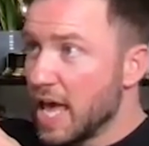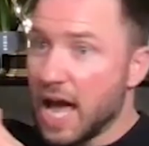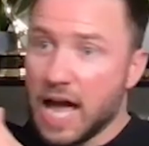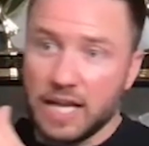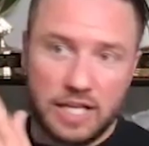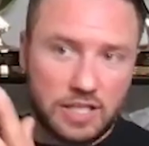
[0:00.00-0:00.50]

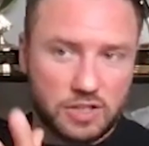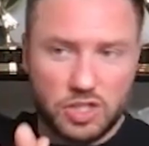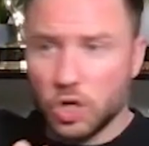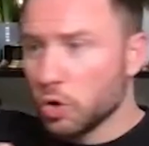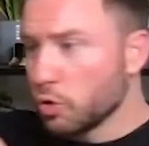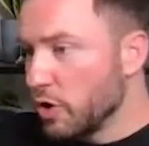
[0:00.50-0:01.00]
And it
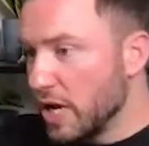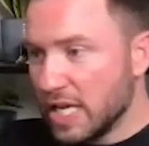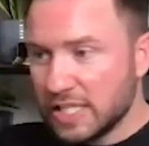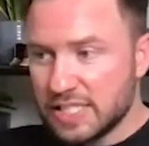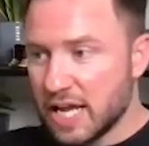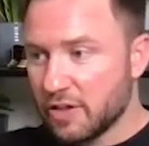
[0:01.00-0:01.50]

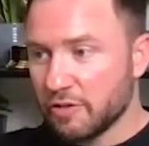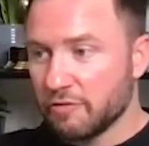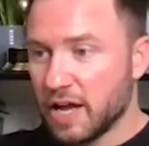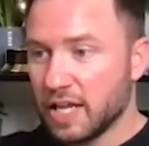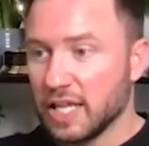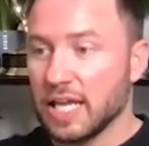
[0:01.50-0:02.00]
careered down the
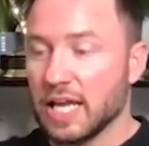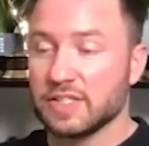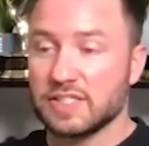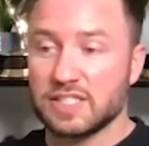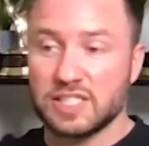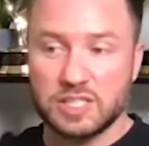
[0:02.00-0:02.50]
valley and
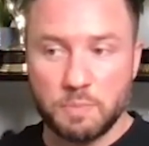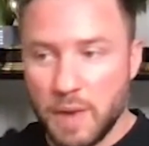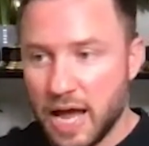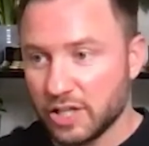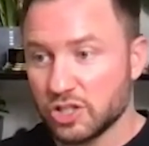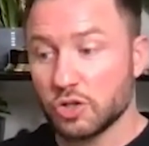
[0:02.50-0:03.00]

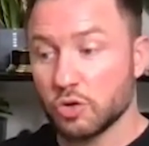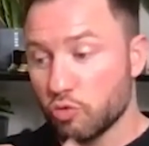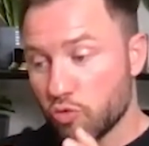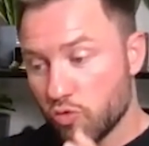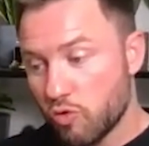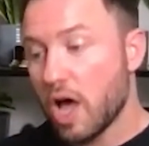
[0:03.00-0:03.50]
smashed
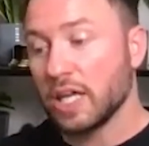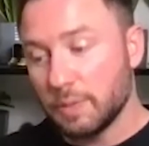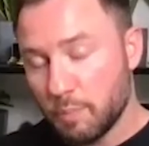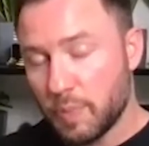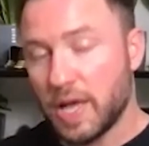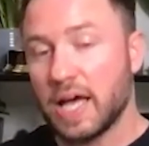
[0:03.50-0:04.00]

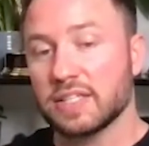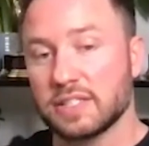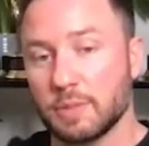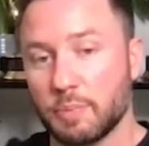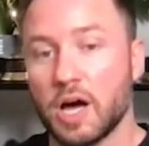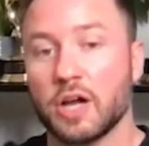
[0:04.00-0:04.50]
right past the
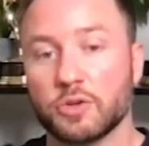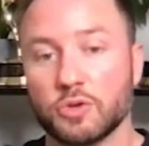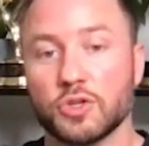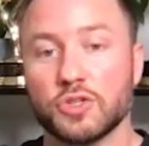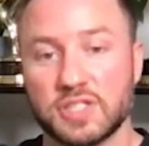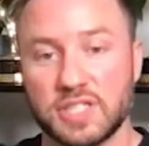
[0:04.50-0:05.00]
barnacle
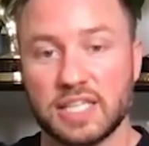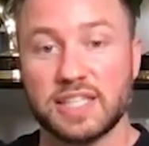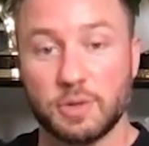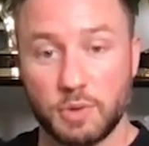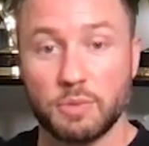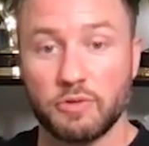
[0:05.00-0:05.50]
goose nest that
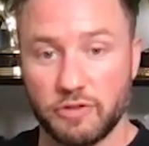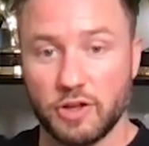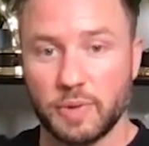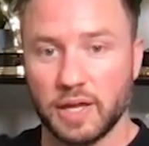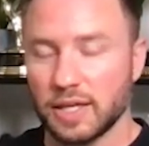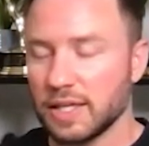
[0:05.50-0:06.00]
we were
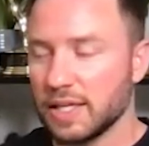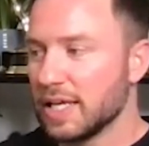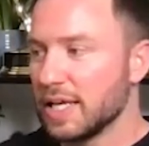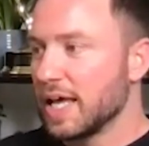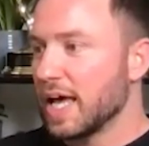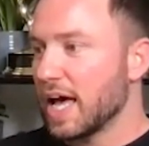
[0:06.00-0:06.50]
filming.
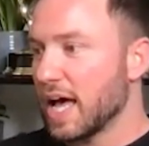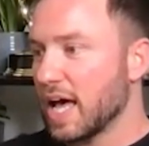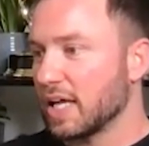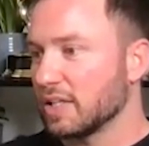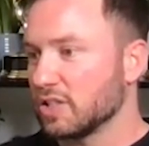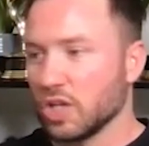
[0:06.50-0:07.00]

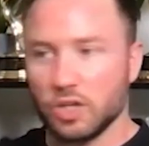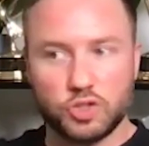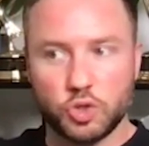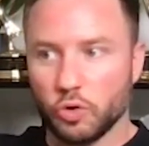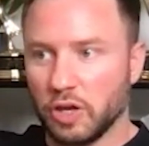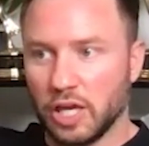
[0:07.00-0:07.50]
And you're
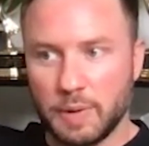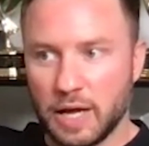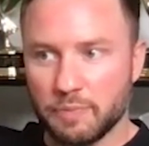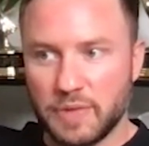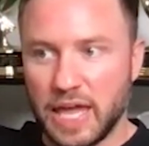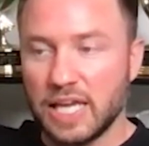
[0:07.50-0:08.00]
talking
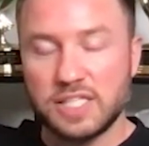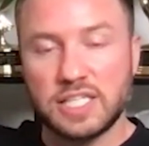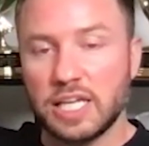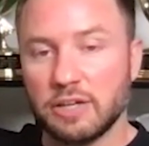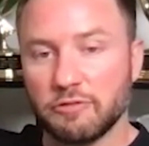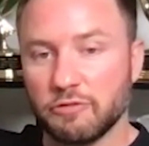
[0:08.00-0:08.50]
about
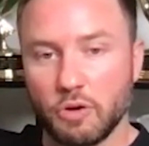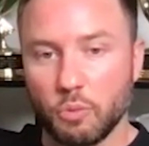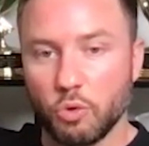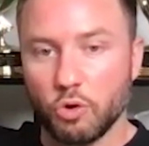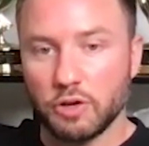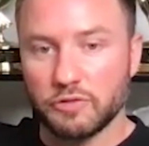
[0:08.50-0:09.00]
18-foot
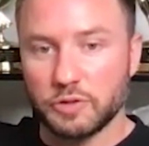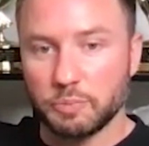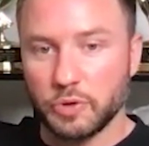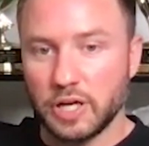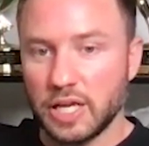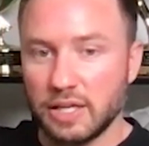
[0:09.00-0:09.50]
wall of
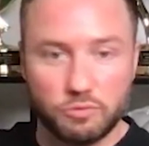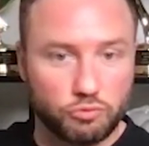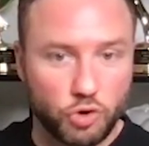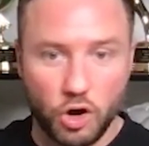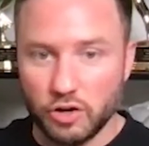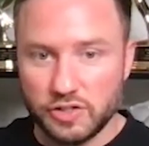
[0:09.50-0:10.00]
debris,
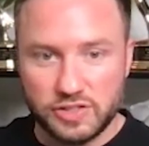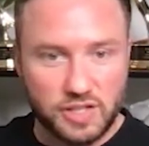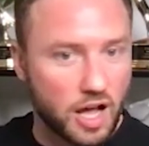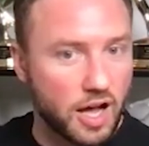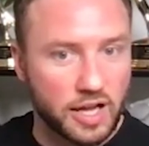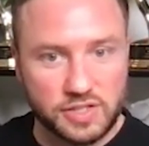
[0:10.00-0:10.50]
rocks,
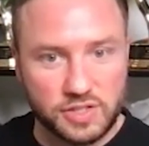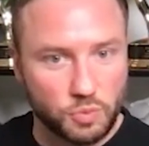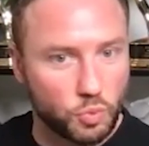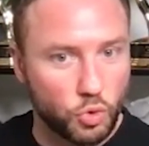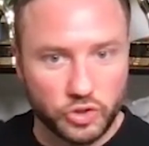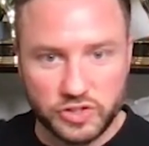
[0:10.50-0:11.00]
ice,
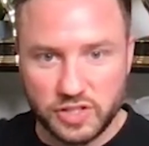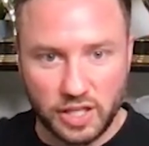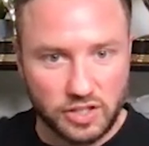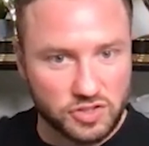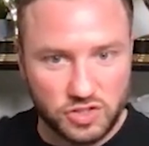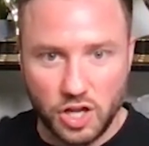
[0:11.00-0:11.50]
water,
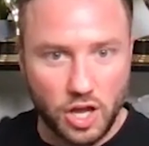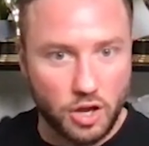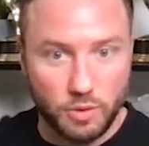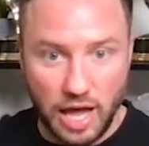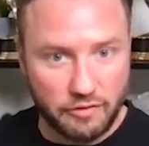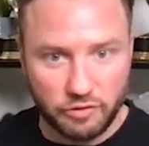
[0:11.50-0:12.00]

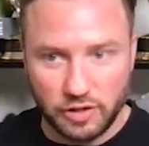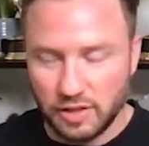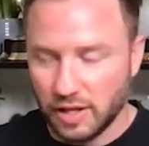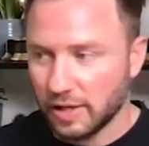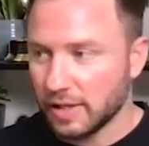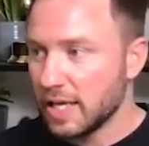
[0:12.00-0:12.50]
snow,
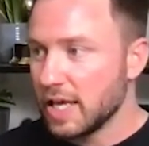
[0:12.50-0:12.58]
everything.